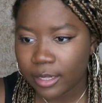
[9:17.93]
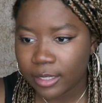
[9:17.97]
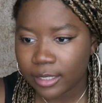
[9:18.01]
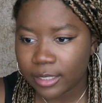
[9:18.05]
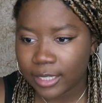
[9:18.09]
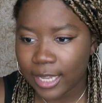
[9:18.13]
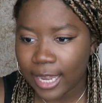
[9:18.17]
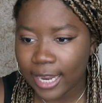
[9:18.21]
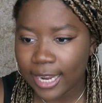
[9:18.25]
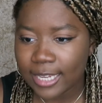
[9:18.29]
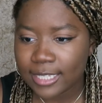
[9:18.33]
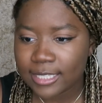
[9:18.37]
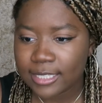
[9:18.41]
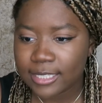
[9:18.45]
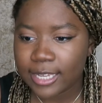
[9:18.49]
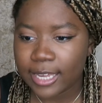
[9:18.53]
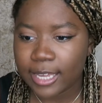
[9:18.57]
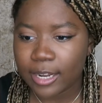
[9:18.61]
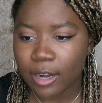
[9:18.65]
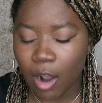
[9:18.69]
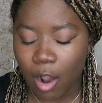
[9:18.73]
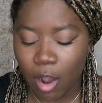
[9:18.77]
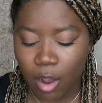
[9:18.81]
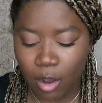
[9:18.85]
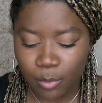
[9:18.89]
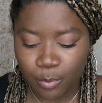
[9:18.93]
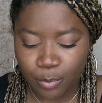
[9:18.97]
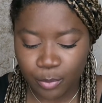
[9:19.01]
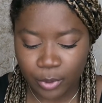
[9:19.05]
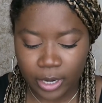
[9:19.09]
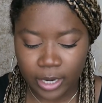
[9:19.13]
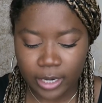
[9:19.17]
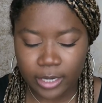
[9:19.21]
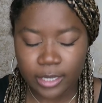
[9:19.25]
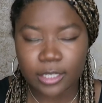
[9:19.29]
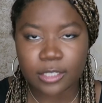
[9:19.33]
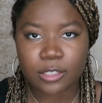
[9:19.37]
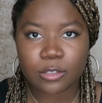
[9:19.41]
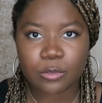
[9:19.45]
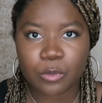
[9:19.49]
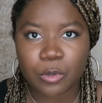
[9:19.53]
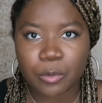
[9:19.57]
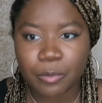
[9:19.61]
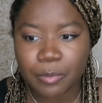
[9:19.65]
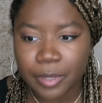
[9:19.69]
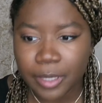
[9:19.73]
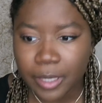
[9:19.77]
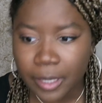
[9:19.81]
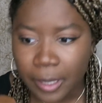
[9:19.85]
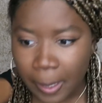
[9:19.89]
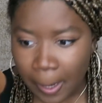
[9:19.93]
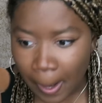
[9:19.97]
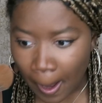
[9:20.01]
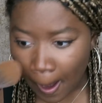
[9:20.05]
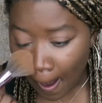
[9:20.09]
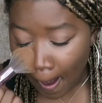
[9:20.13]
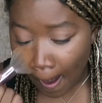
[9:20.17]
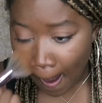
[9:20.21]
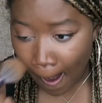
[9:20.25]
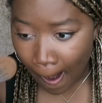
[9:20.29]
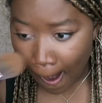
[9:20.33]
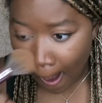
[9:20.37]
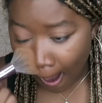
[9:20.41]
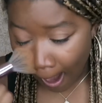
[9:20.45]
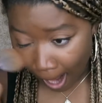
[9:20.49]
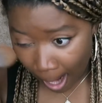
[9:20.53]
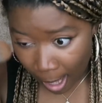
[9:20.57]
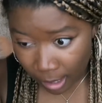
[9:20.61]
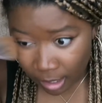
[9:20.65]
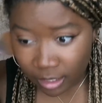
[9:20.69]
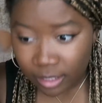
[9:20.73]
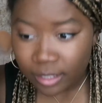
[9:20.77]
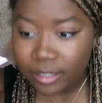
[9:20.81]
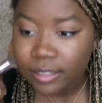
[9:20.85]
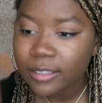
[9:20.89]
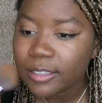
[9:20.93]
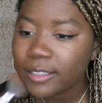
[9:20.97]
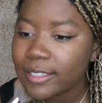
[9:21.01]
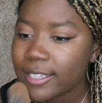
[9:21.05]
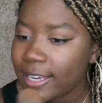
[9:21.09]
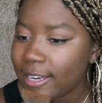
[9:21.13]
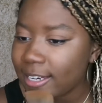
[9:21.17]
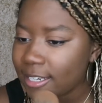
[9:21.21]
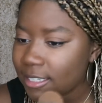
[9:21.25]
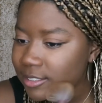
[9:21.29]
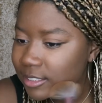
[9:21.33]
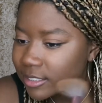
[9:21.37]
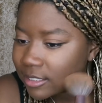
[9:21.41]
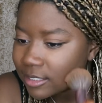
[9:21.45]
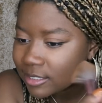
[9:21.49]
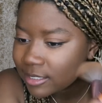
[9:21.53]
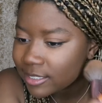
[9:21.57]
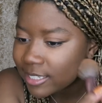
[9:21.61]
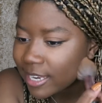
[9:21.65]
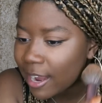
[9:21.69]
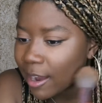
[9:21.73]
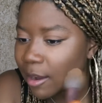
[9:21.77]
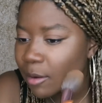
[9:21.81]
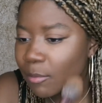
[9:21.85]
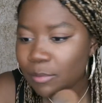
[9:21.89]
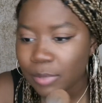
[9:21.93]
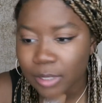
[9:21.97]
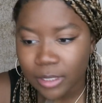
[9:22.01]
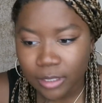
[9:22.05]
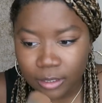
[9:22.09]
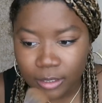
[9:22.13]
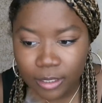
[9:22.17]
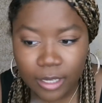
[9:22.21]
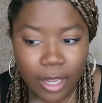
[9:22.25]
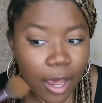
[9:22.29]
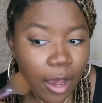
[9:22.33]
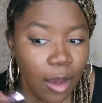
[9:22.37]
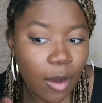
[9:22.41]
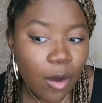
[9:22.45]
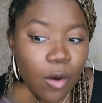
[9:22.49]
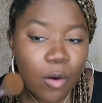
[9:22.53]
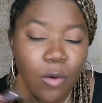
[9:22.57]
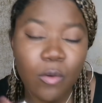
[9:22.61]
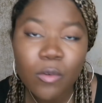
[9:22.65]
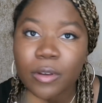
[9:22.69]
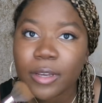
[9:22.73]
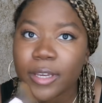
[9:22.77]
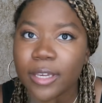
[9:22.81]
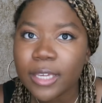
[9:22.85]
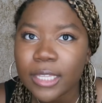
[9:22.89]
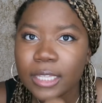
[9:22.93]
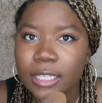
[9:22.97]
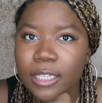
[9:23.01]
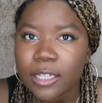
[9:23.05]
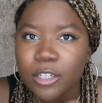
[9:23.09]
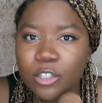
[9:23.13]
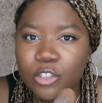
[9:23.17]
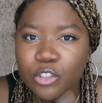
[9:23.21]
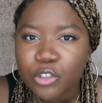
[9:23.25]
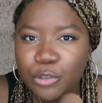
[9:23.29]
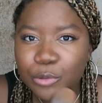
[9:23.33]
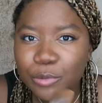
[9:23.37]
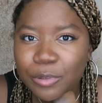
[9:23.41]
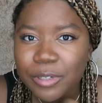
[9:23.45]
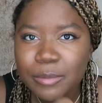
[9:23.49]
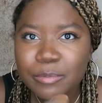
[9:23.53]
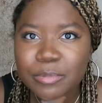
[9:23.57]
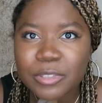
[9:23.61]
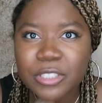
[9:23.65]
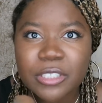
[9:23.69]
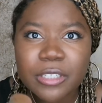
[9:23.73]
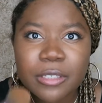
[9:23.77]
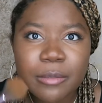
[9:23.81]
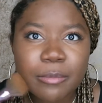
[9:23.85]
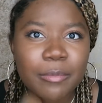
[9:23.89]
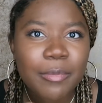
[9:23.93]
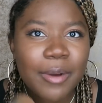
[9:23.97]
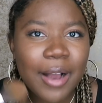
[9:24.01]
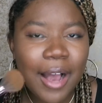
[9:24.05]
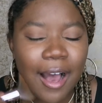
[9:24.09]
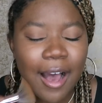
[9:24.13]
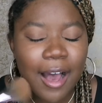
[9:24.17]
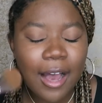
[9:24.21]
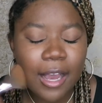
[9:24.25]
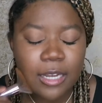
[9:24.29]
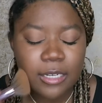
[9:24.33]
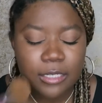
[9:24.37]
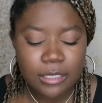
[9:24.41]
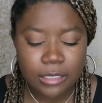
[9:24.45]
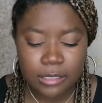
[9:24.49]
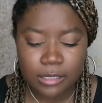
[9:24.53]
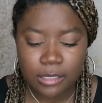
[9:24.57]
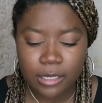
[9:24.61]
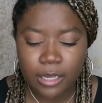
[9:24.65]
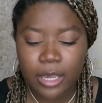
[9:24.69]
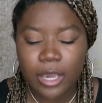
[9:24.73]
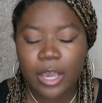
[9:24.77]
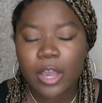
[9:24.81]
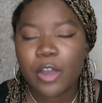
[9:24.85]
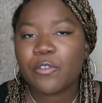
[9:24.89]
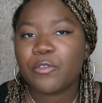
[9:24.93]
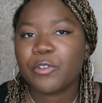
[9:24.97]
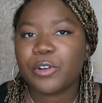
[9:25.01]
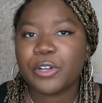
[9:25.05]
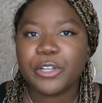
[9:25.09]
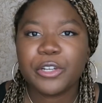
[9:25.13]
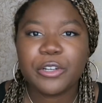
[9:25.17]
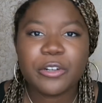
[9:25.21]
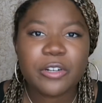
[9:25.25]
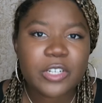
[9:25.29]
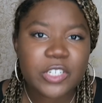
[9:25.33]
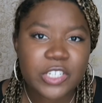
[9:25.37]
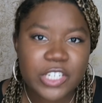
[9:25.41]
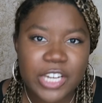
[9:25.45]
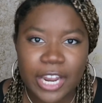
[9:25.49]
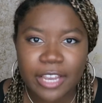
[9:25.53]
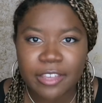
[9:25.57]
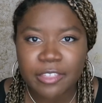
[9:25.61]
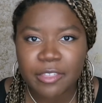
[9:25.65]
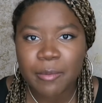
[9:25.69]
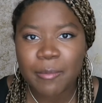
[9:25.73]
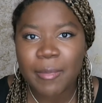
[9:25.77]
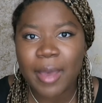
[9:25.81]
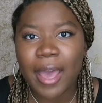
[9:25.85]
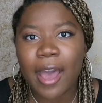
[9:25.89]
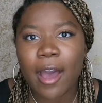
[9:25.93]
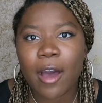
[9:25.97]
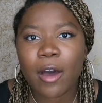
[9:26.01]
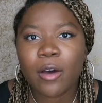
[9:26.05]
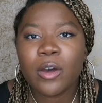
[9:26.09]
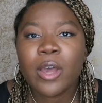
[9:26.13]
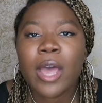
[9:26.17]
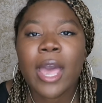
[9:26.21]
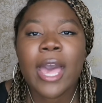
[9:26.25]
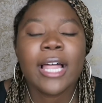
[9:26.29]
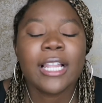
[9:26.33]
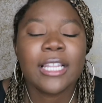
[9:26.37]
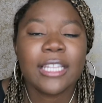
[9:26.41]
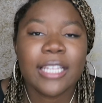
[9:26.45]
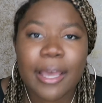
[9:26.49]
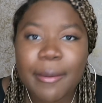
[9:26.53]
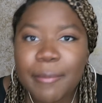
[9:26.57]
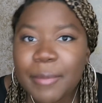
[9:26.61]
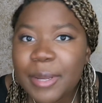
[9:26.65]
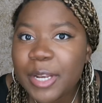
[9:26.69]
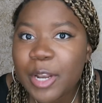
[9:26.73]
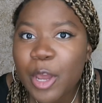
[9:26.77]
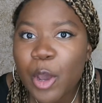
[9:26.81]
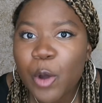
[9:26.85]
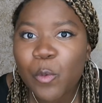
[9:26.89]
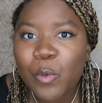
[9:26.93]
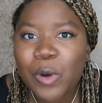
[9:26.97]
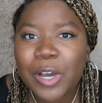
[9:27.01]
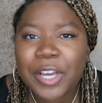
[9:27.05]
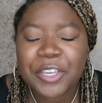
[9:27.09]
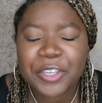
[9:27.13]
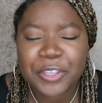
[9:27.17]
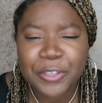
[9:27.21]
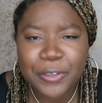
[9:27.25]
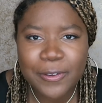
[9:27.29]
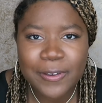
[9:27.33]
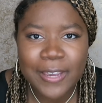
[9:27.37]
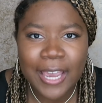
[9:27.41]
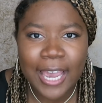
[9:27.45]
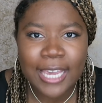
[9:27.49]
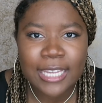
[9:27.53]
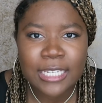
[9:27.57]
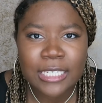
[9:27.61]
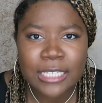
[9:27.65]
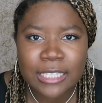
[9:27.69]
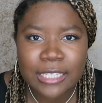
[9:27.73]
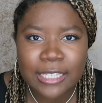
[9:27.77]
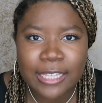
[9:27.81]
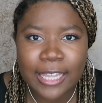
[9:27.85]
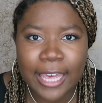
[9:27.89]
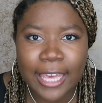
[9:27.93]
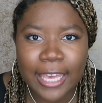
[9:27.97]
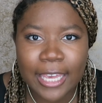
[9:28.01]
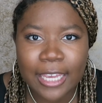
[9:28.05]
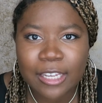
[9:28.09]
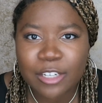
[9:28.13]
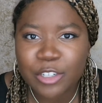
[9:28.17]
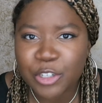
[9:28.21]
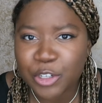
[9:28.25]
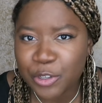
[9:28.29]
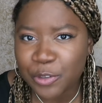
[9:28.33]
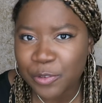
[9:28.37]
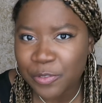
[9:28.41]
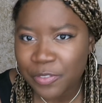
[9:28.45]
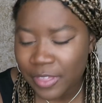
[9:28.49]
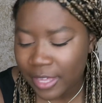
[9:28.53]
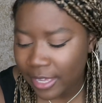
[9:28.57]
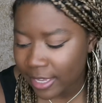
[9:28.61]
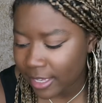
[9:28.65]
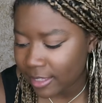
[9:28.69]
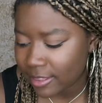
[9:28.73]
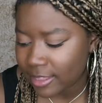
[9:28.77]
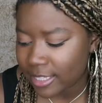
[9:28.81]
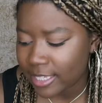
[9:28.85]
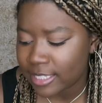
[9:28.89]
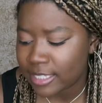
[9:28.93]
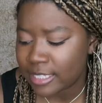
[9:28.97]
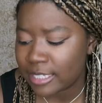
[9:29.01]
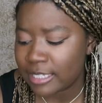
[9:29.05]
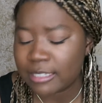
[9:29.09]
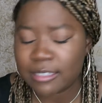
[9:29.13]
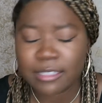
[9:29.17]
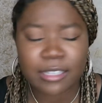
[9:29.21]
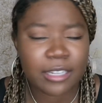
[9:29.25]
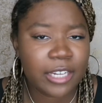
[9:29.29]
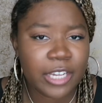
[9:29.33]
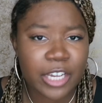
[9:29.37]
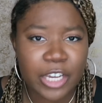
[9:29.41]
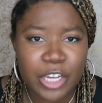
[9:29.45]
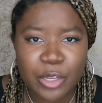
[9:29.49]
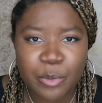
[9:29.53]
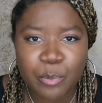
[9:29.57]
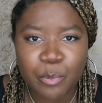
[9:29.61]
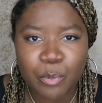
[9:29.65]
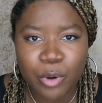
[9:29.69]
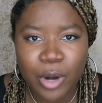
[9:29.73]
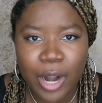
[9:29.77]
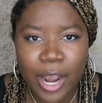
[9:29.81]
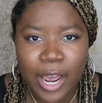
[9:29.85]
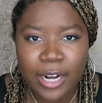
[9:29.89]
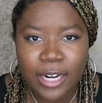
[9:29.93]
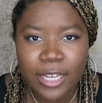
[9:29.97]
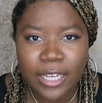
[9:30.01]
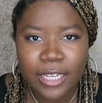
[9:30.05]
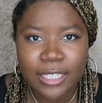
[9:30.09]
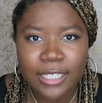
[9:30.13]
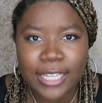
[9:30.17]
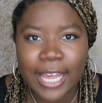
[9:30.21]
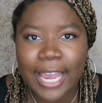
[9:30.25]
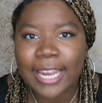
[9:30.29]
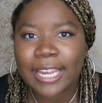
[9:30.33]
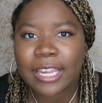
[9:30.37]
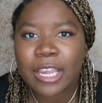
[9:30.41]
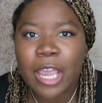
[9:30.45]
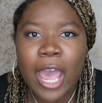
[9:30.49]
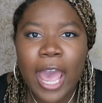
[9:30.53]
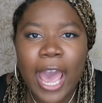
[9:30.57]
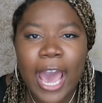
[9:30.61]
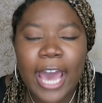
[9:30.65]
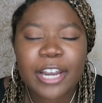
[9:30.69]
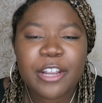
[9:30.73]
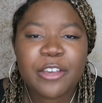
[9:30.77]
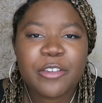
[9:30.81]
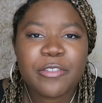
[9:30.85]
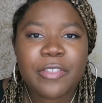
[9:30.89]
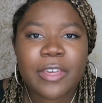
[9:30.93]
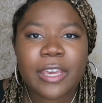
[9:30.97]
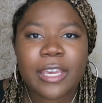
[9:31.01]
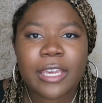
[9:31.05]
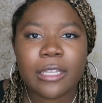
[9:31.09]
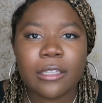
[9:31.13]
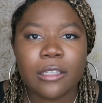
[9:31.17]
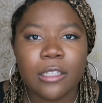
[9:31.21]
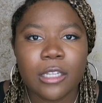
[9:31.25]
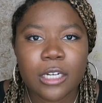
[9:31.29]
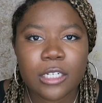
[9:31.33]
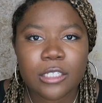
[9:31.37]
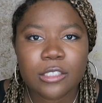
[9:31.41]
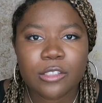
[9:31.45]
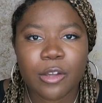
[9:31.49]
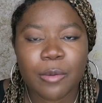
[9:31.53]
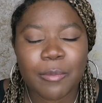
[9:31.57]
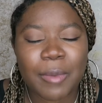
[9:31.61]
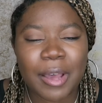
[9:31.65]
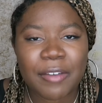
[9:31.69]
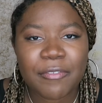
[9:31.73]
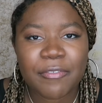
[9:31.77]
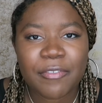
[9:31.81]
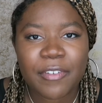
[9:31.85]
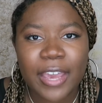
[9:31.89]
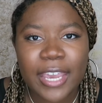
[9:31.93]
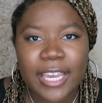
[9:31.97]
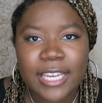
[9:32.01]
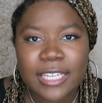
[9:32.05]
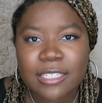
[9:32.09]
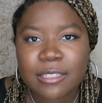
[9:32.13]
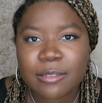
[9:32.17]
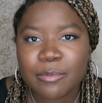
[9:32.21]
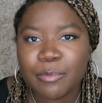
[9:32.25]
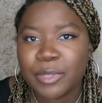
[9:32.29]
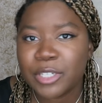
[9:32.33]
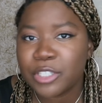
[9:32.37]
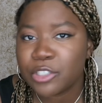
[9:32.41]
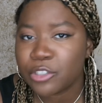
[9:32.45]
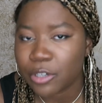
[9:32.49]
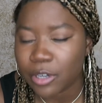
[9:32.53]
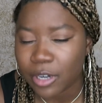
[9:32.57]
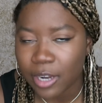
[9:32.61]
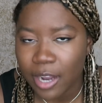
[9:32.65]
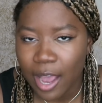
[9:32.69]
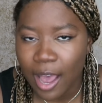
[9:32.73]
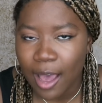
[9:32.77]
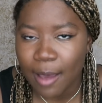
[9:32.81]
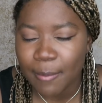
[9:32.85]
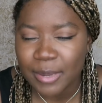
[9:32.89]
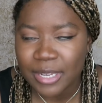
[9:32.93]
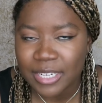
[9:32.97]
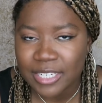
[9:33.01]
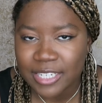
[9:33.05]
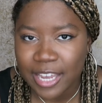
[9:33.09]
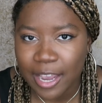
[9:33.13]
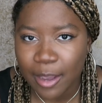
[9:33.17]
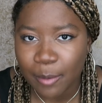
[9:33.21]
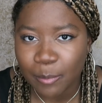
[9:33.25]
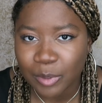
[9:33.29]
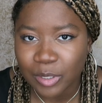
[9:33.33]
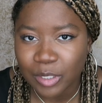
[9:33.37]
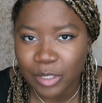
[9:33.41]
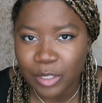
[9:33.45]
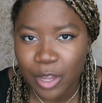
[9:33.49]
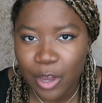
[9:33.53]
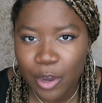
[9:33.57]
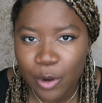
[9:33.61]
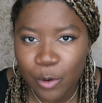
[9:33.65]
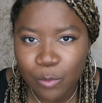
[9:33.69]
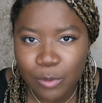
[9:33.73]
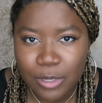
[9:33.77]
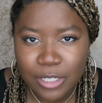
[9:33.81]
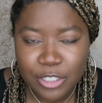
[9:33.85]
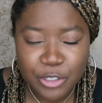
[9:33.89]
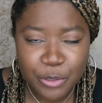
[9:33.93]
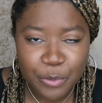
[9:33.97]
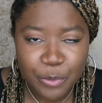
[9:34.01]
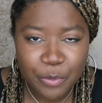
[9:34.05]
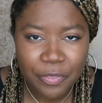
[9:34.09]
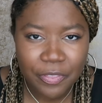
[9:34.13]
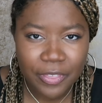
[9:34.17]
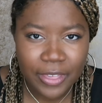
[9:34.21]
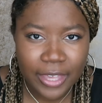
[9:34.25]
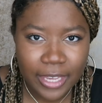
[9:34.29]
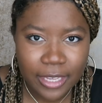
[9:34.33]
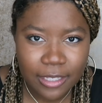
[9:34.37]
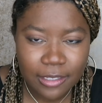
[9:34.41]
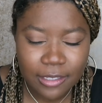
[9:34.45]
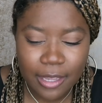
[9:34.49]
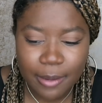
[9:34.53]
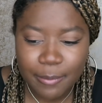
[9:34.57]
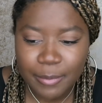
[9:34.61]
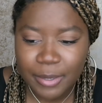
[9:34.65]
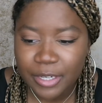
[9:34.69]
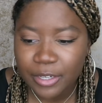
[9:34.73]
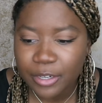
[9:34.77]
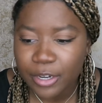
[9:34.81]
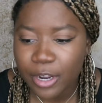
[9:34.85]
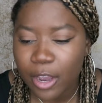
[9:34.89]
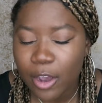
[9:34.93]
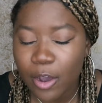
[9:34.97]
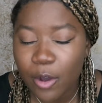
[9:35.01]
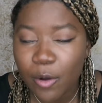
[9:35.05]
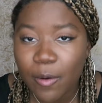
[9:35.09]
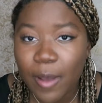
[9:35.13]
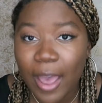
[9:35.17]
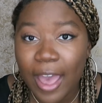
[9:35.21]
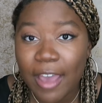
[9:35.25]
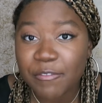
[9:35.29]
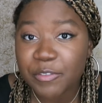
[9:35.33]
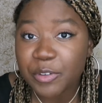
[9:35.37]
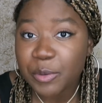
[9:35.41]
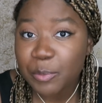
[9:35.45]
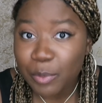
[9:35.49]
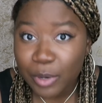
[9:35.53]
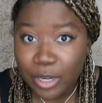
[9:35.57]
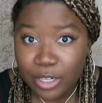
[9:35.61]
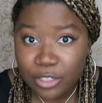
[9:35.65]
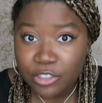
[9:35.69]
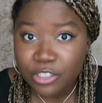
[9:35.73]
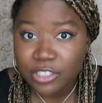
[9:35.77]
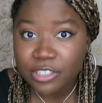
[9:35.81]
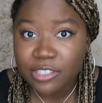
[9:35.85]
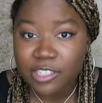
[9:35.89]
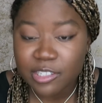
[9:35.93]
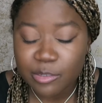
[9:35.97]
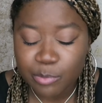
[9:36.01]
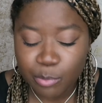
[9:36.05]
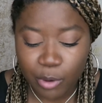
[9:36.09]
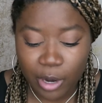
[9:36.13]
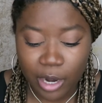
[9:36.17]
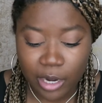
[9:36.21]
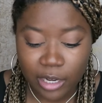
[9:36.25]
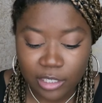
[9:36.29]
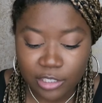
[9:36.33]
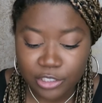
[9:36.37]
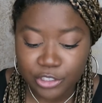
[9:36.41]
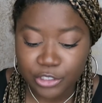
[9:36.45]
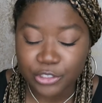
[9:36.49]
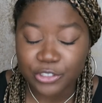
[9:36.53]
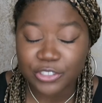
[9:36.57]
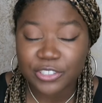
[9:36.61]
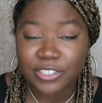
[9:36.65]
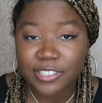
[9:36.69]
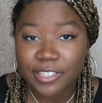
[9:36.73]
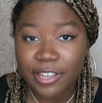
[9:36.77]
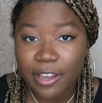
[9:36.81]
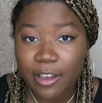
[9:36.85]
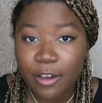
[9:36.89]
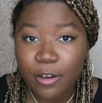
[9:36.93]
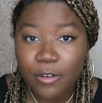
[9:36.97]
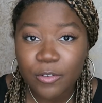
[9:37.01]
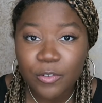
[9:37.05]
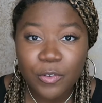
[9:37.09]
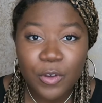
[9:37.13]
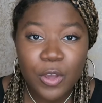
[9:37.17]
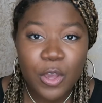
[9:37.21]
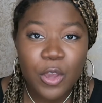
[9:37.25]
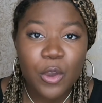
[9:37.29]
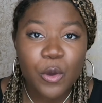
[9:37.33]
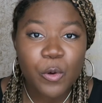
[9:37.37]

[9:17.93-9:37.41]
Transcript: like I said, all products will be linked down below in the description box for you to check them out. Let me know what you guys think. Do you think this is a good product? Like, how do you think it looks on my face? Be sure to comment down below what you think. Let me know, have you purchased this product yourself?